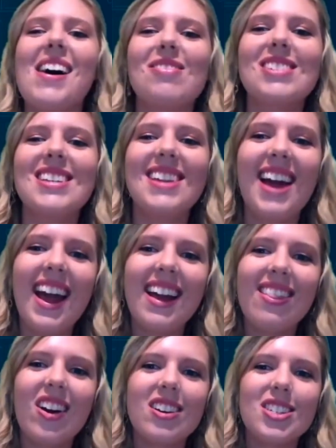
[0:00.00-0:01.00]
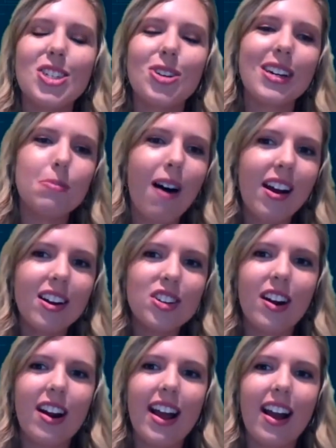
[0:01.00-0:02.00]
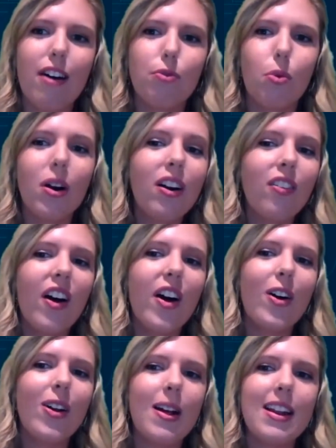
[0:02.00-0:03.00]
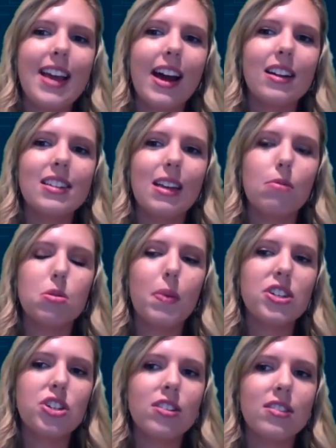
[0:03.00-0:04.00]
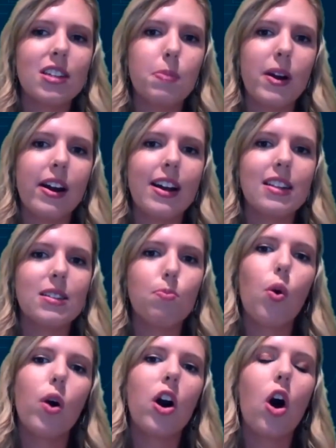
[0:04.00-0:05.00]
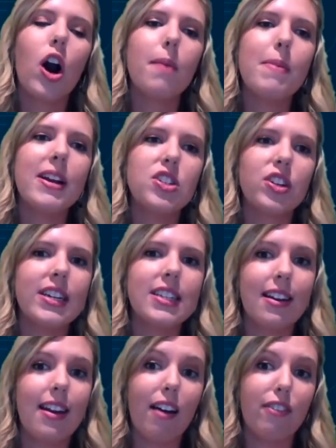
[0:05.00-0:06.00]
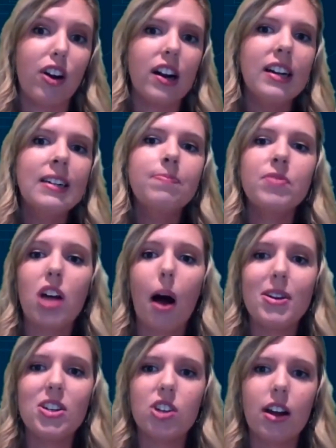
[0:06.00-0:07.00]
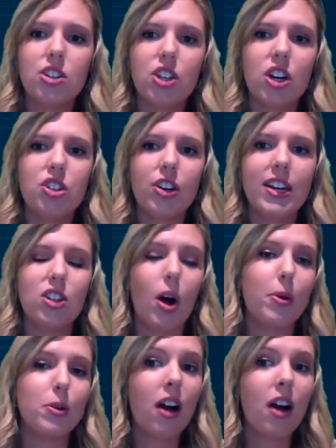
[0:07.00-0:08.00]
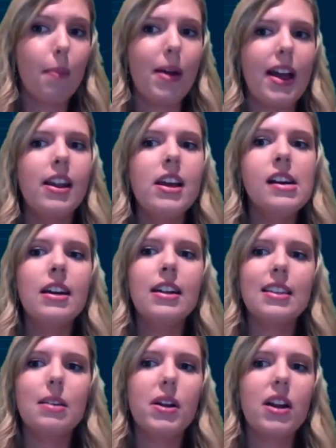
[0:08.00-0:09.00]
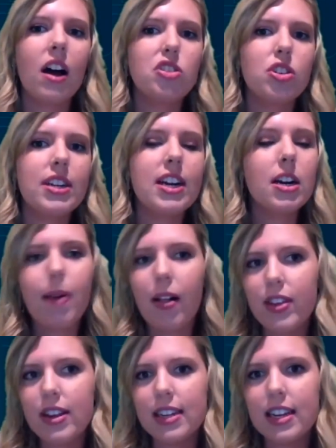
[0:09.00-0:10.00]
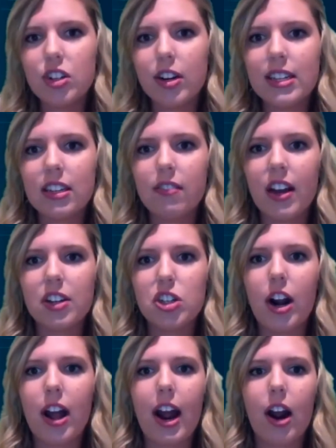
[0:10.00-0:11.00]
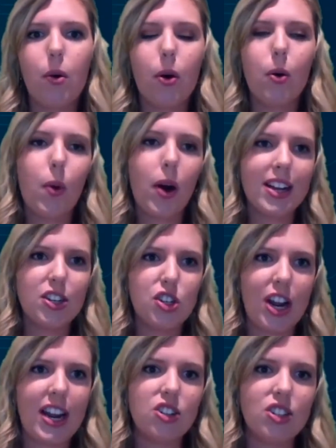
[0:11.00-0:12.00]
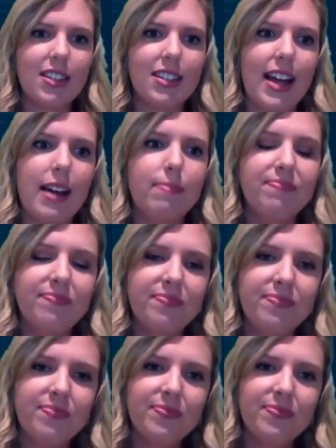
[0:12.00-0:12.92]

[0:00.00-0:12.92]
Um, today, there is strict monitoring of workload, and yet it seems pitchers experience more arm injuries than ever. Tommy John surgery is almost common. Did we not just hear about these injuries of yesterday, or, or what has changed since then?